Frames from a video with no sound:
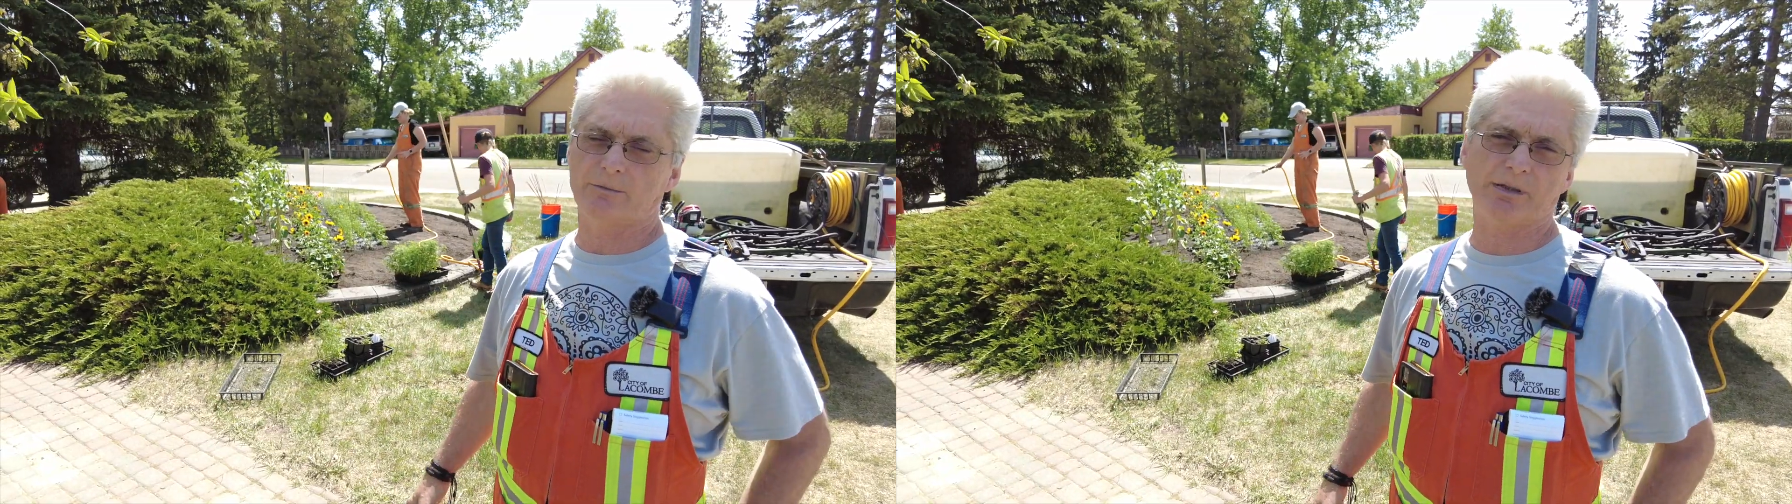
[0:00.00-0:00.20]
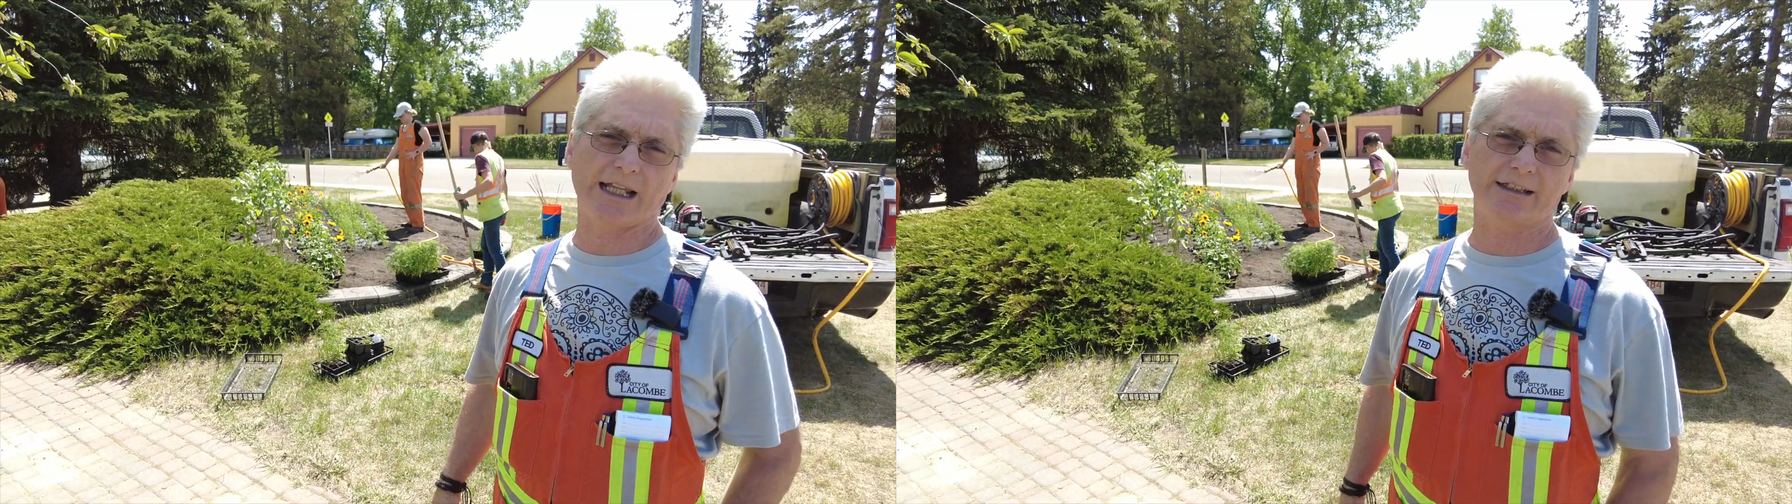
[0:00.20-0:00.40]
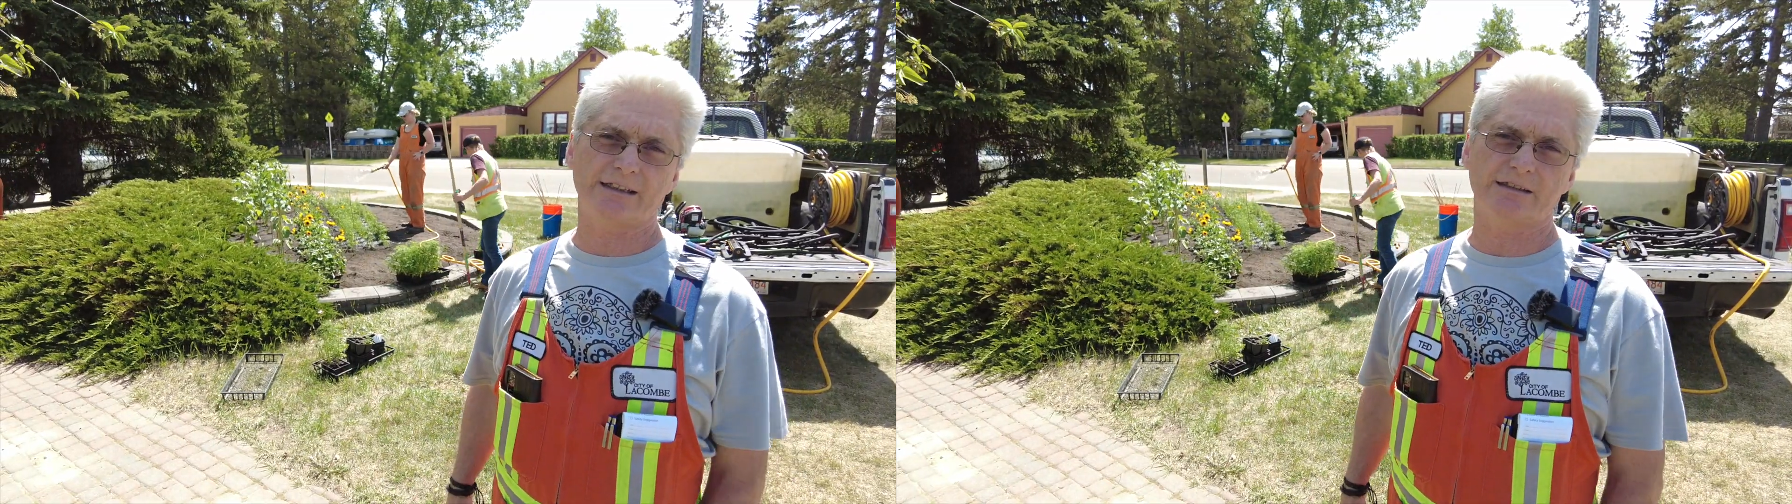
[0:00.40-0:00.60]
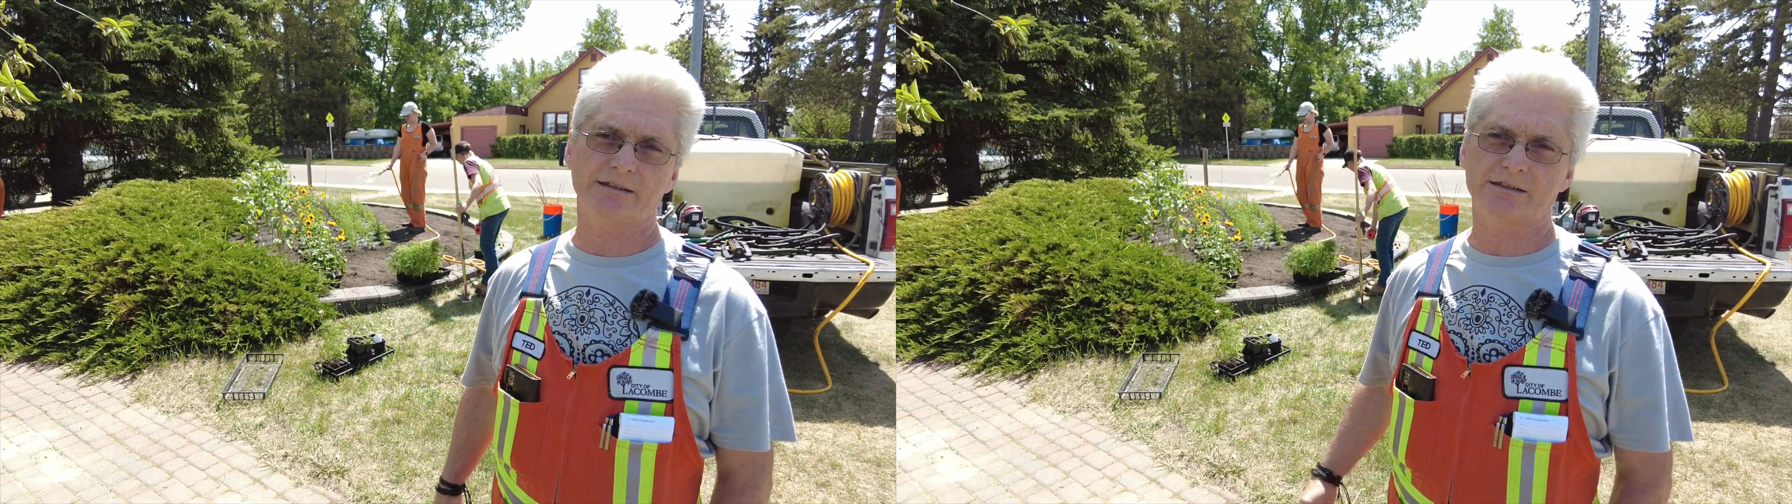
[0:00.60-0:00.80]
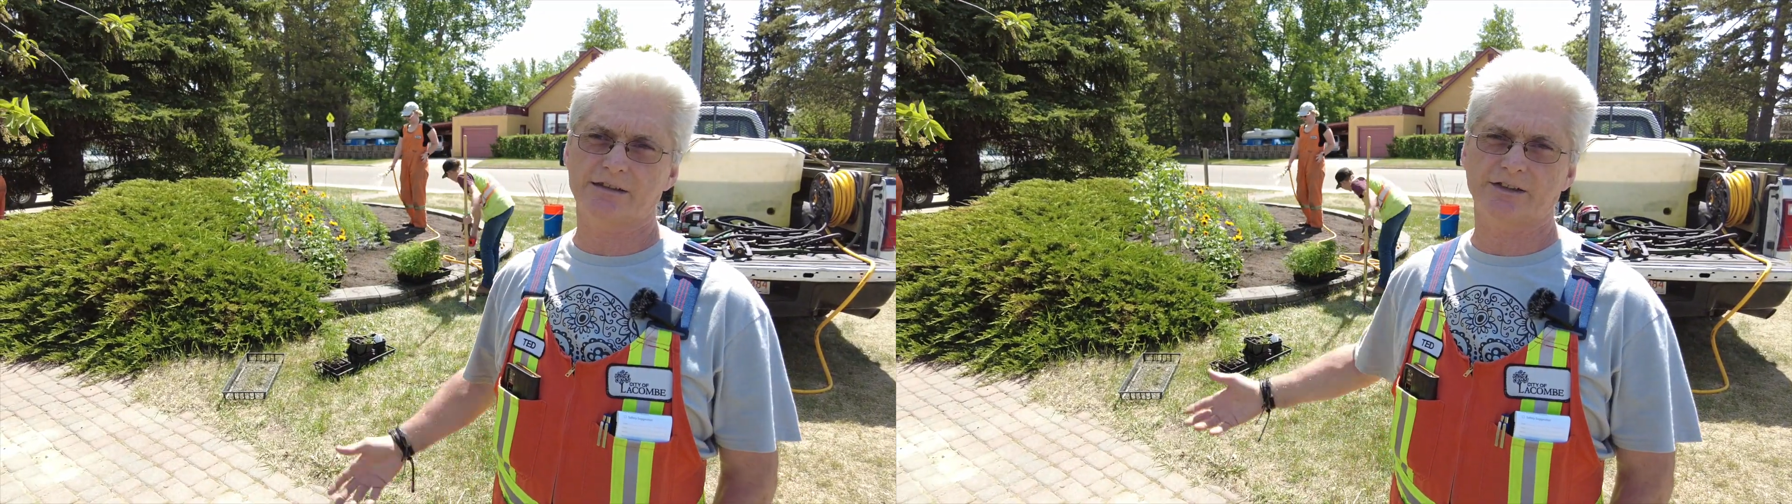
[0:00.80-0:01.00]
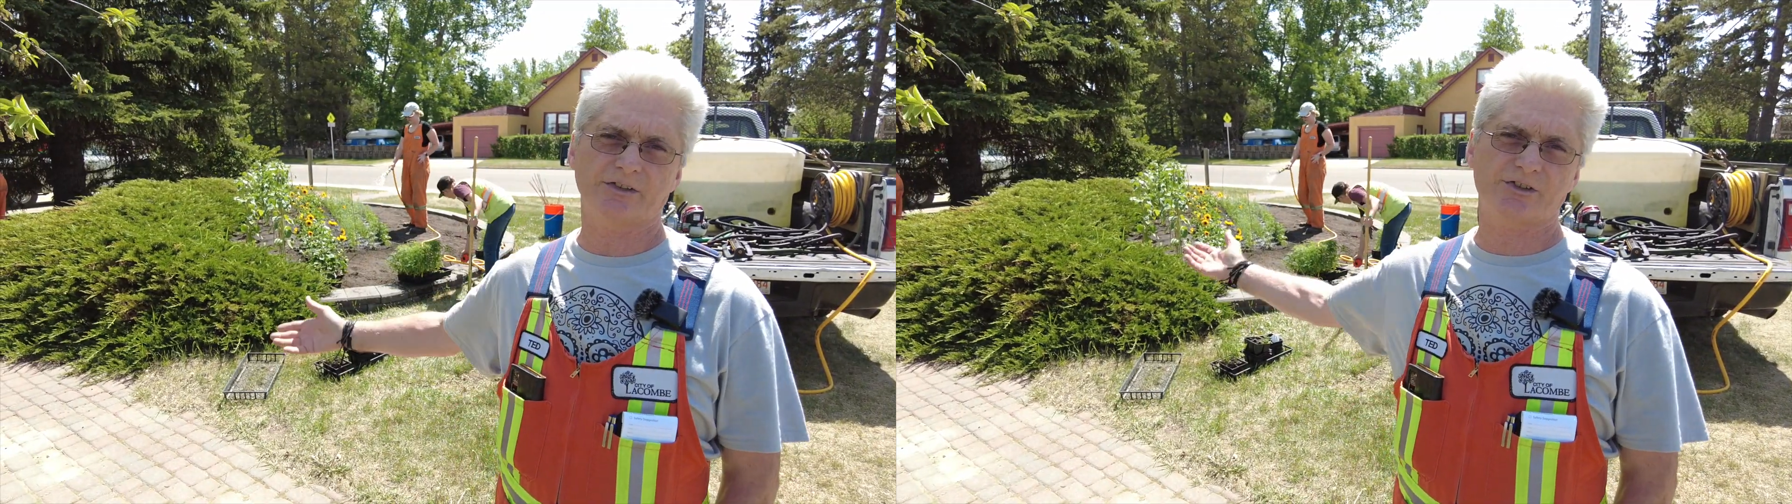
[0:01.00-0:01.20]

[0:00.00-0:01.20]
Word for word: planting is